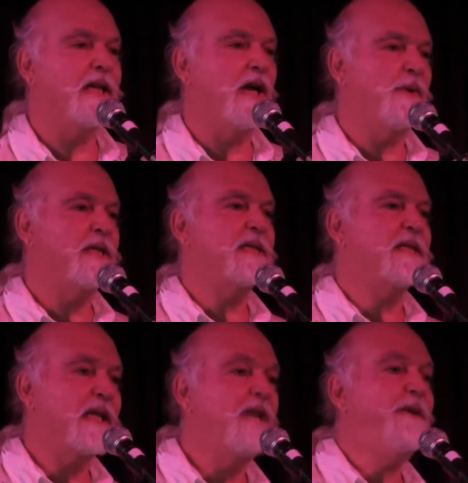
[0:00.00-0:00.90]
ago, which is
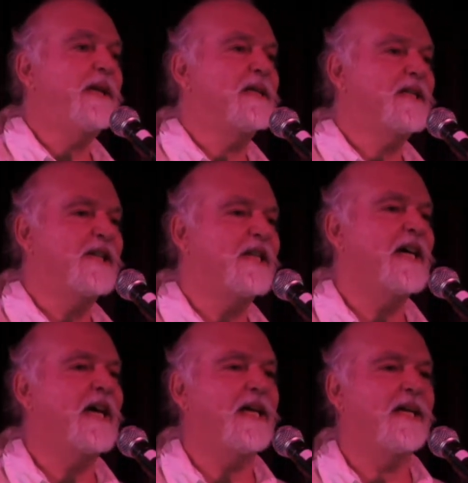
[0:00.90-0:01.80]
significant to
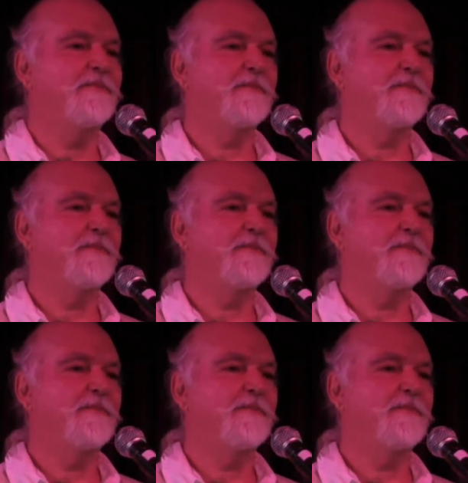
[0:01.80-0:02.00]
today.